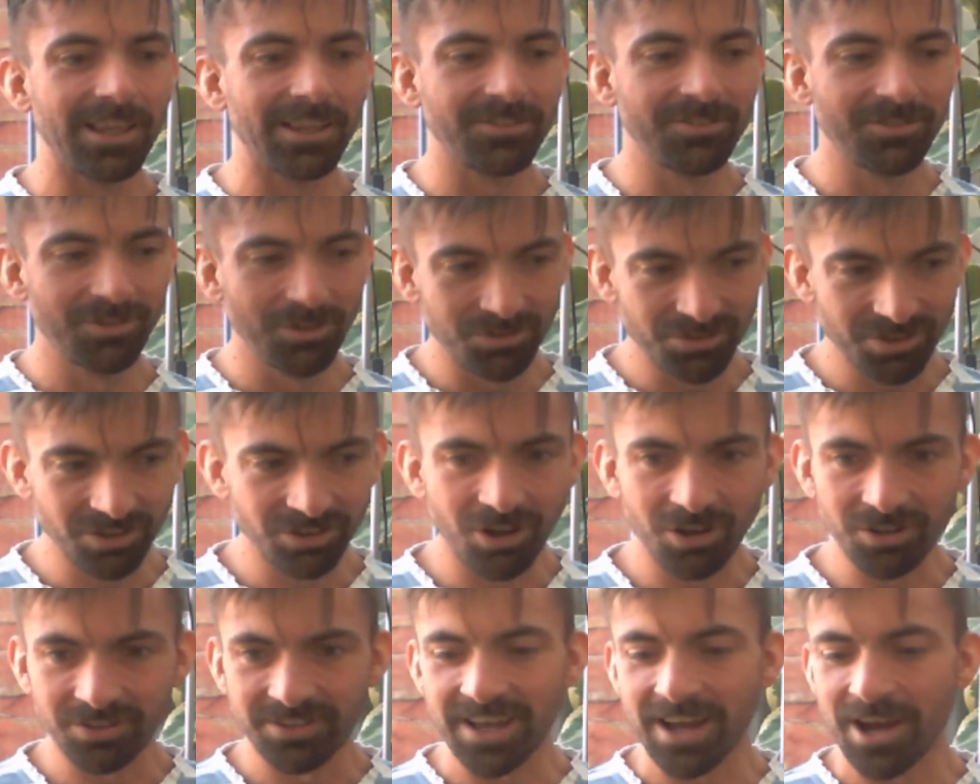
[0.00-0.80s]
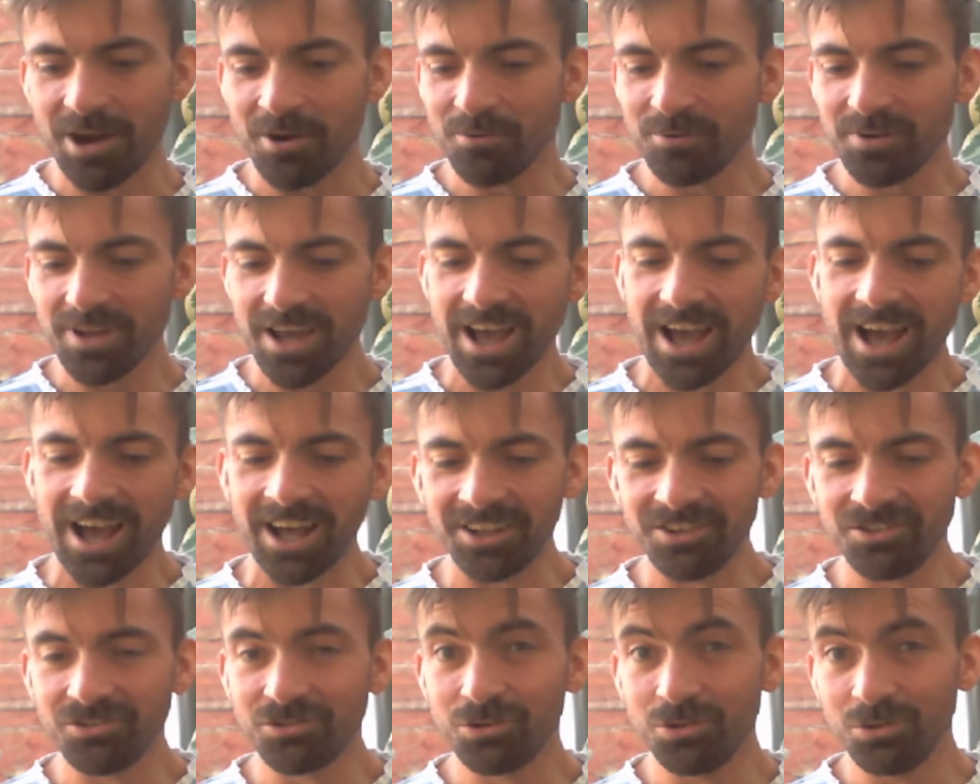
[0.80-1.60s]
Due to lockdown,
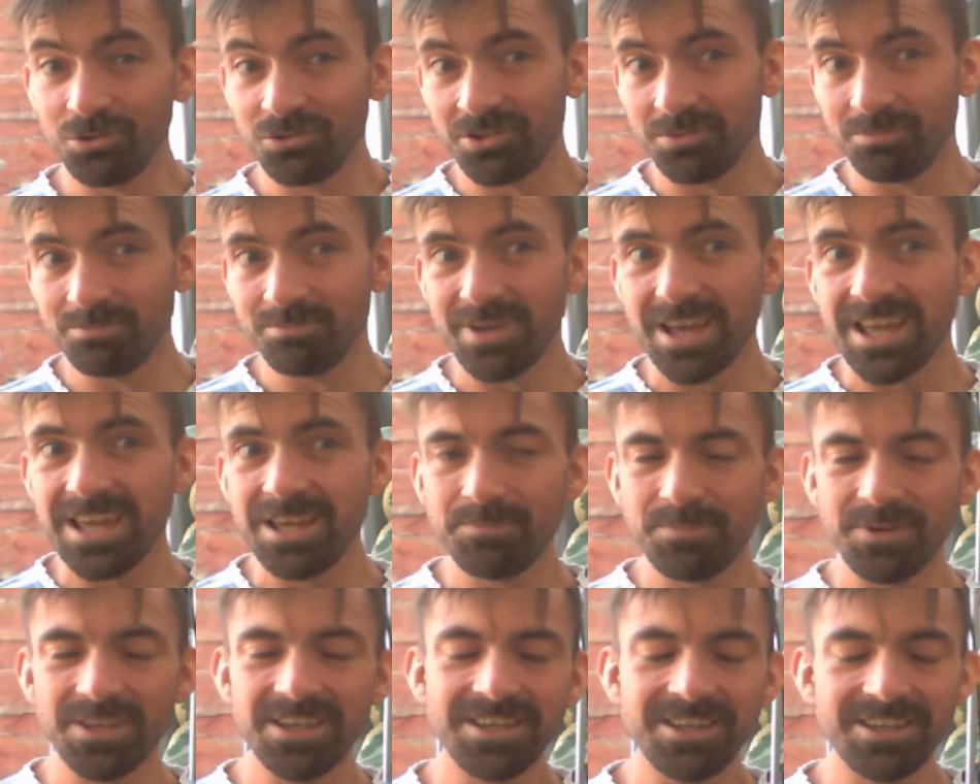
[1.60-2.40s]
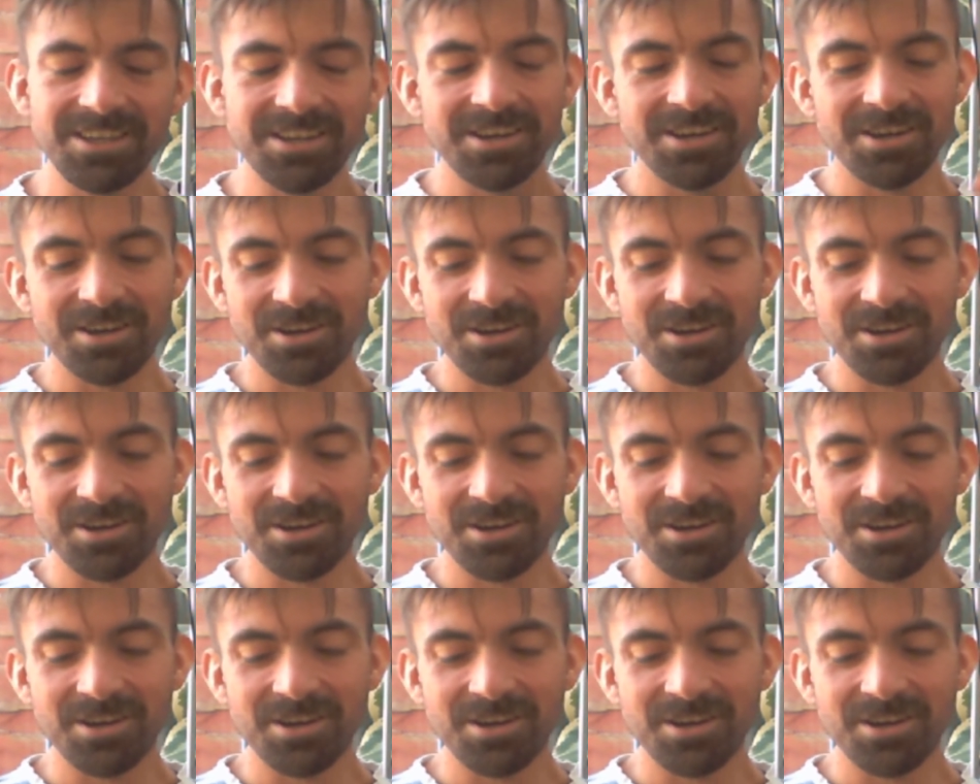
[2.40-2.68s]
and due to maybe